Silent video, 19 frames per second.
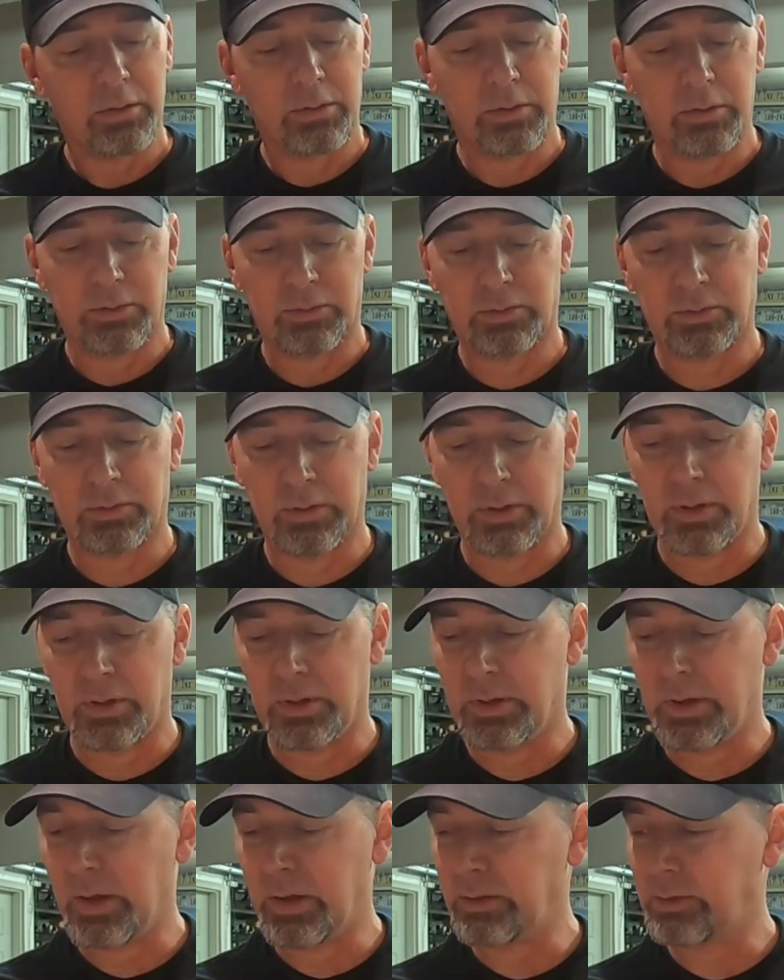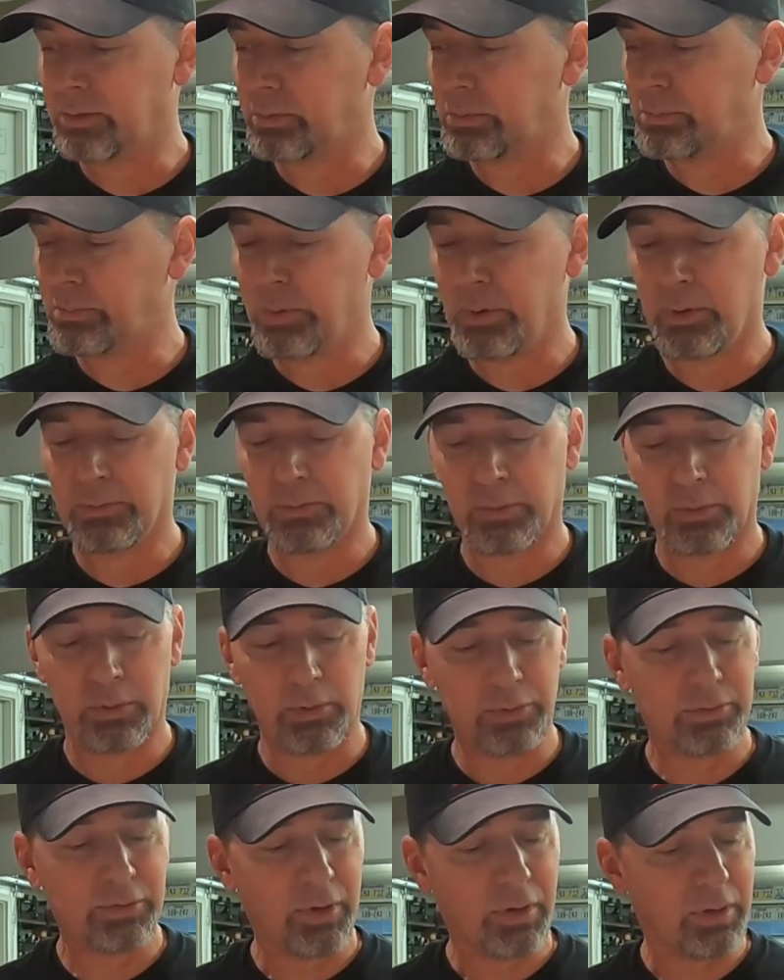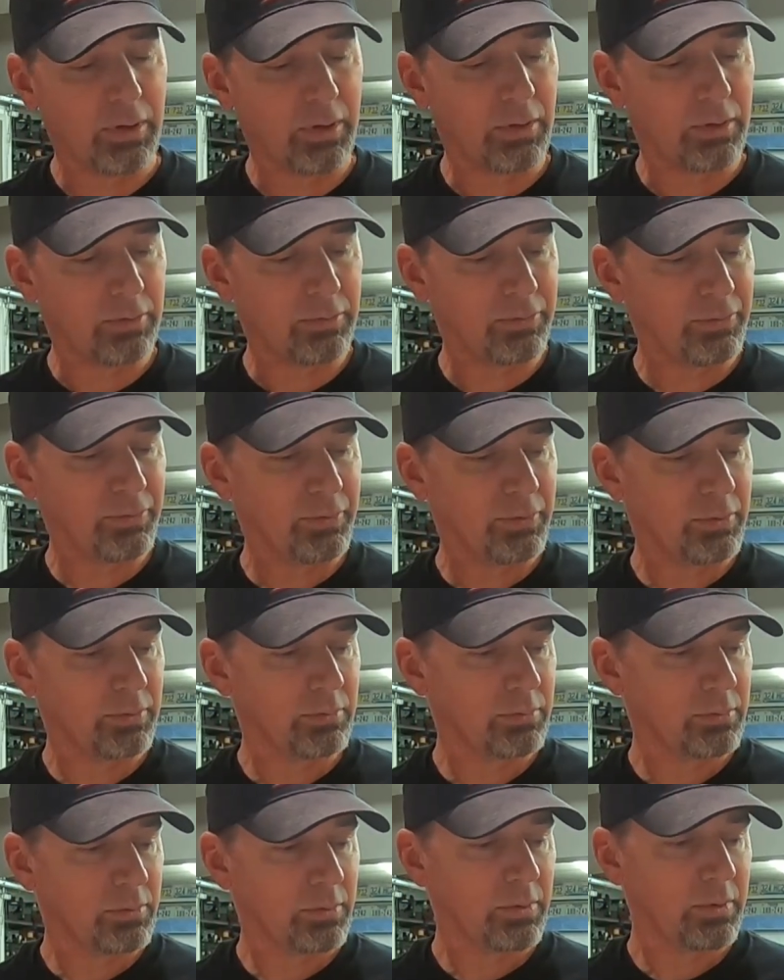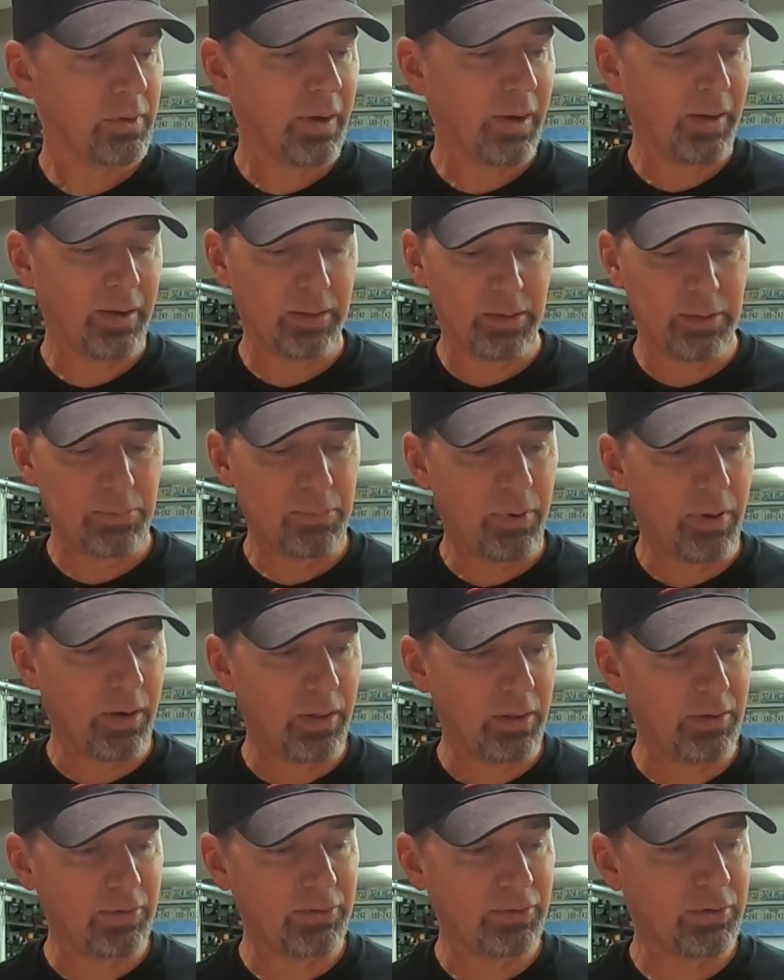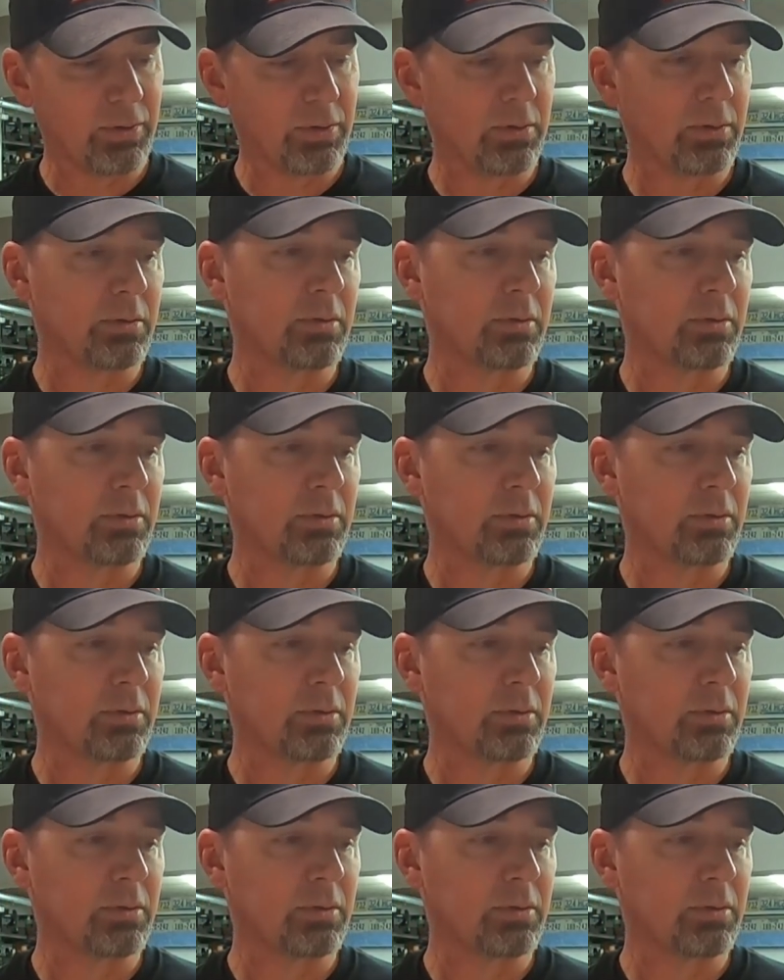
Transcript: This nice, beautiful chunk of highly polished